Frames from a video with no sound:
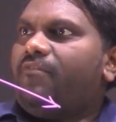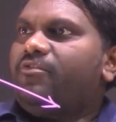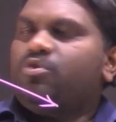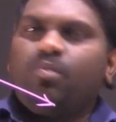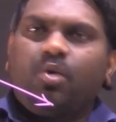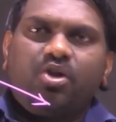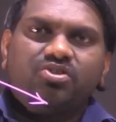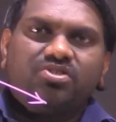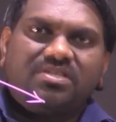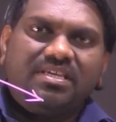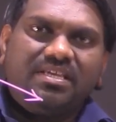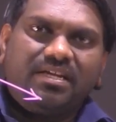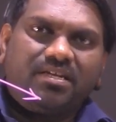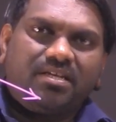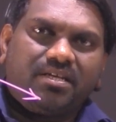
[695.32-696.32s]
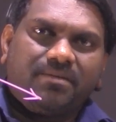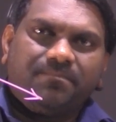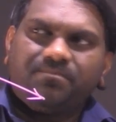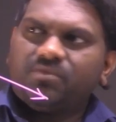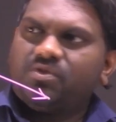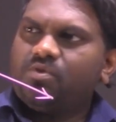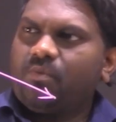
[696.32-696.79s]
which you want to see it.
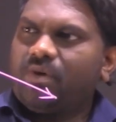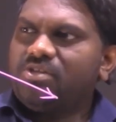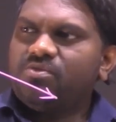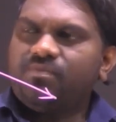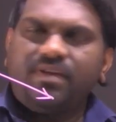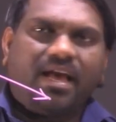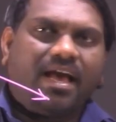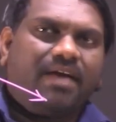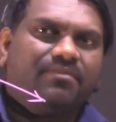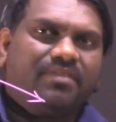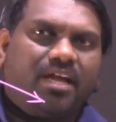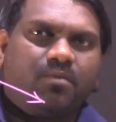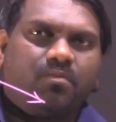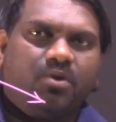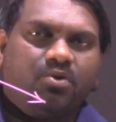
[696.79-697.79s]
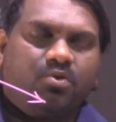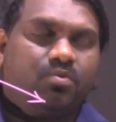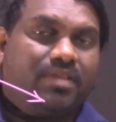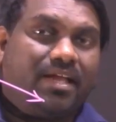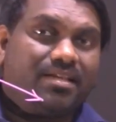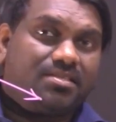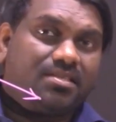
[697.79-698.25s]
So once we have that one
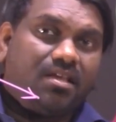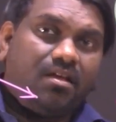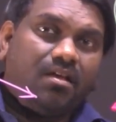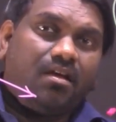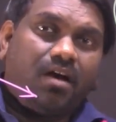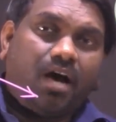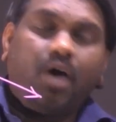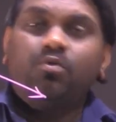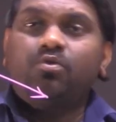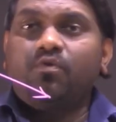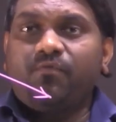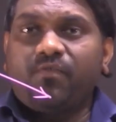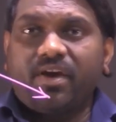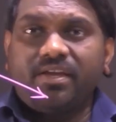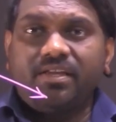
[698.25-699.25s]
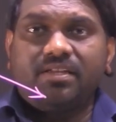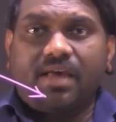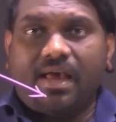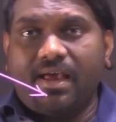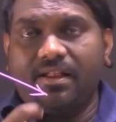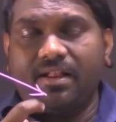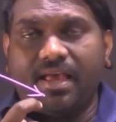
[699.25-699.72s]
too, that is how to find
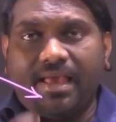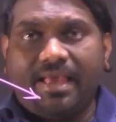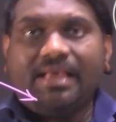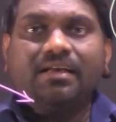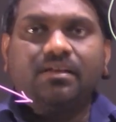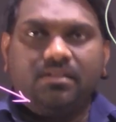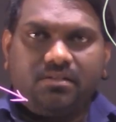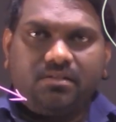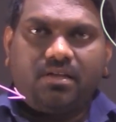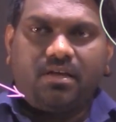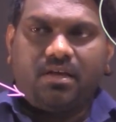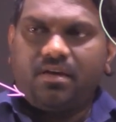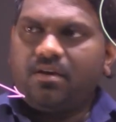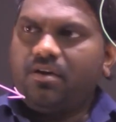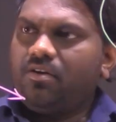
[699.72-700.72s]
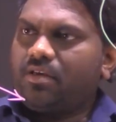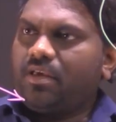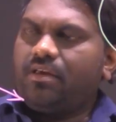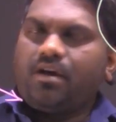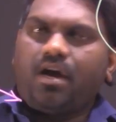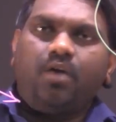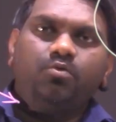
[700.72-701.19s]
an angle.
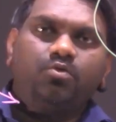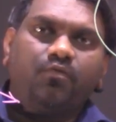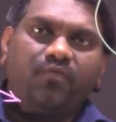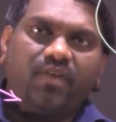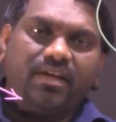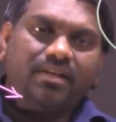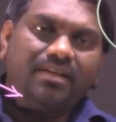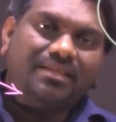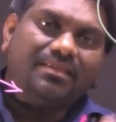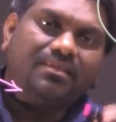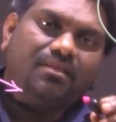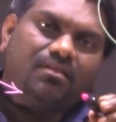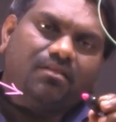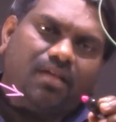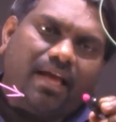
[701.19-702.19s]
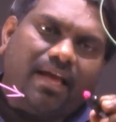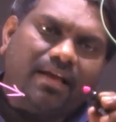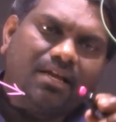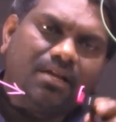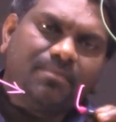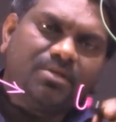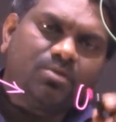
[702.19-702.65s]
Okay, how to find
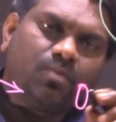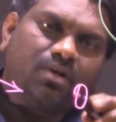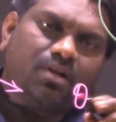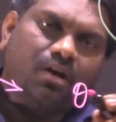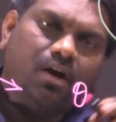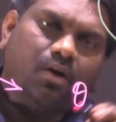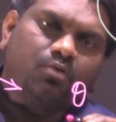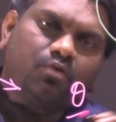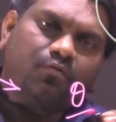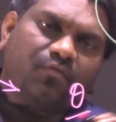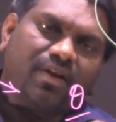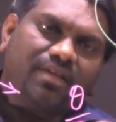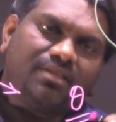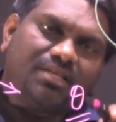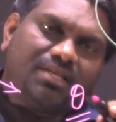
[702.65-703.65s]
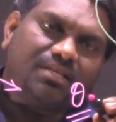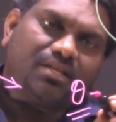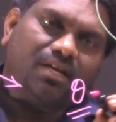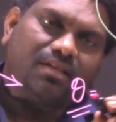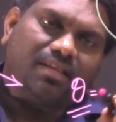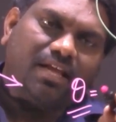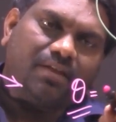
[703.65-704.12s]
angle means what? How to find
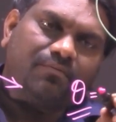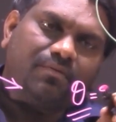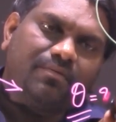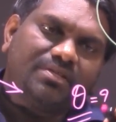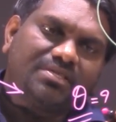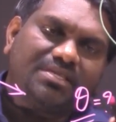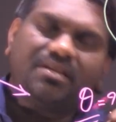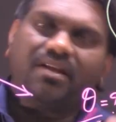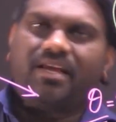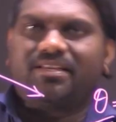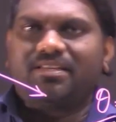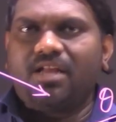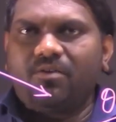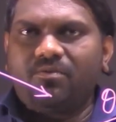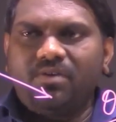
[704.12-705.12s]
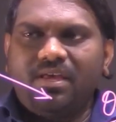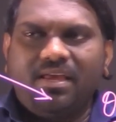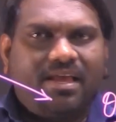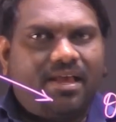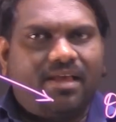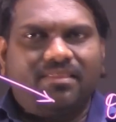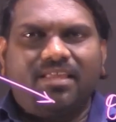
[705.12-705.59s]
theta, that we will see right now,
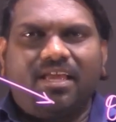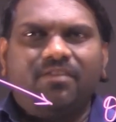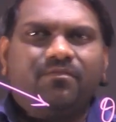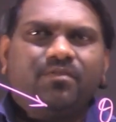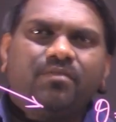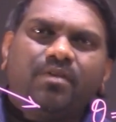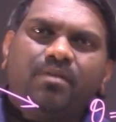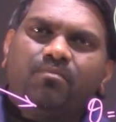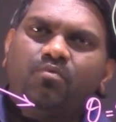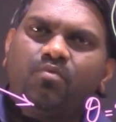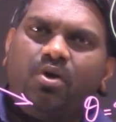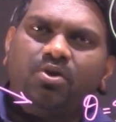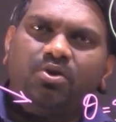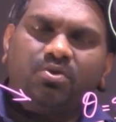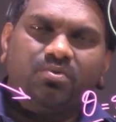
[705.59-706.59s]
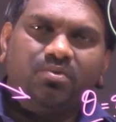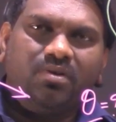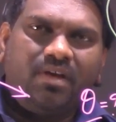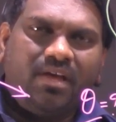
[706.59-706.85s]
and then we will move on to